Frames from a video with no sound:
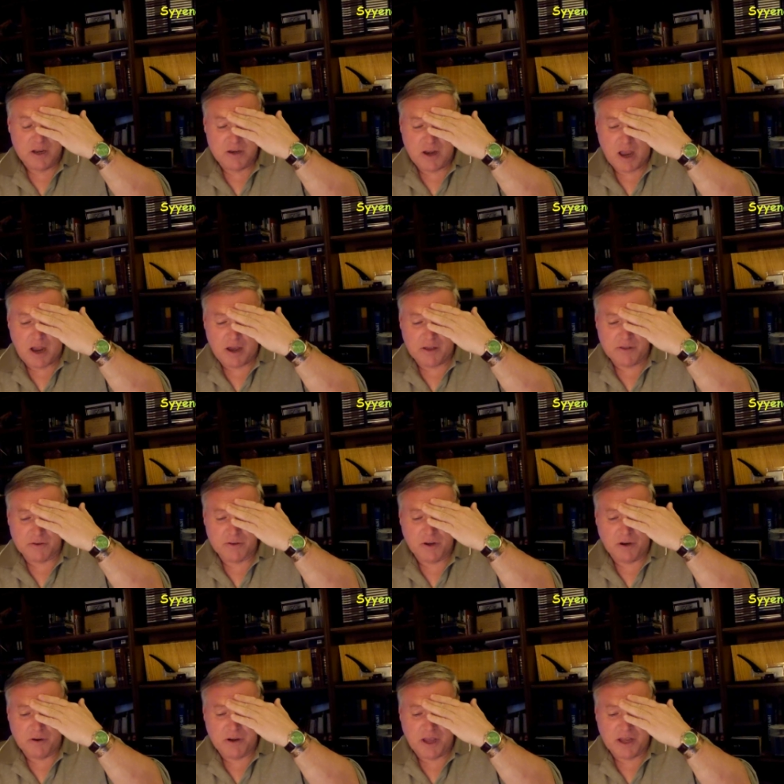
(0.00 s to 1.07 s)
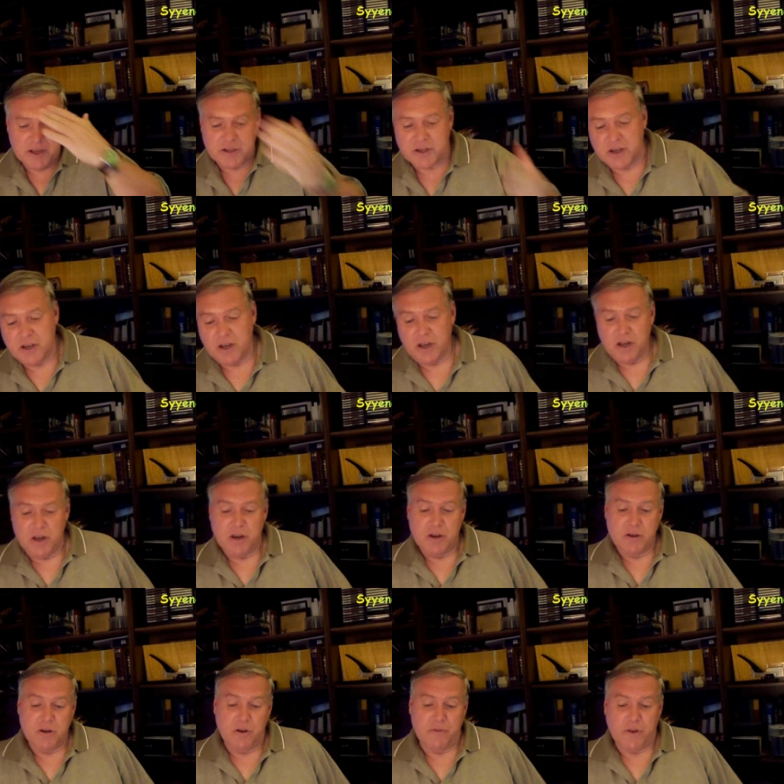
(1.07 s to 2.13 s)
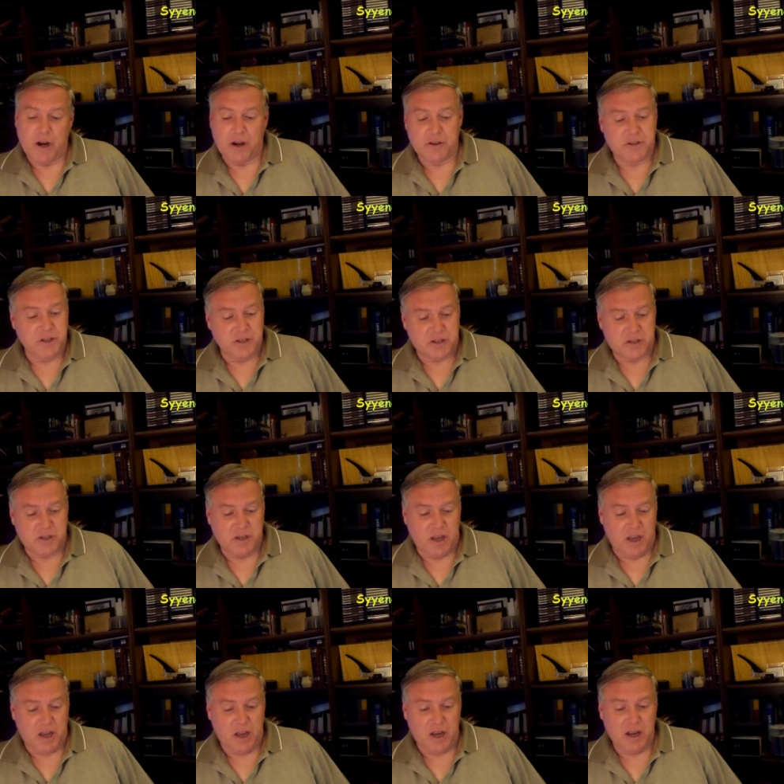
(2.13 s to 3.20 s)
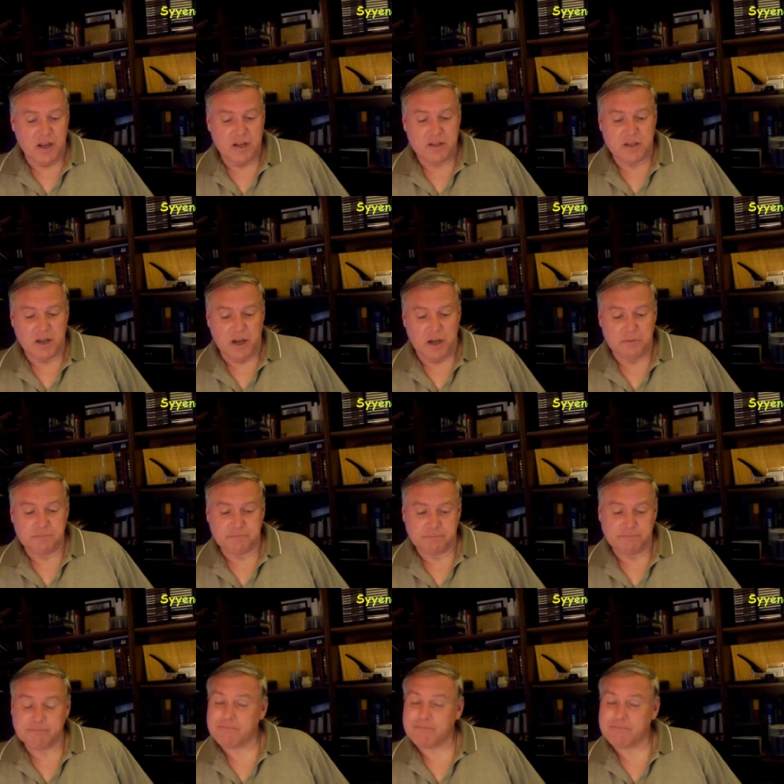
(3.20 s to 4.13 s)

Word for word: Now they're known as Novartis, and um,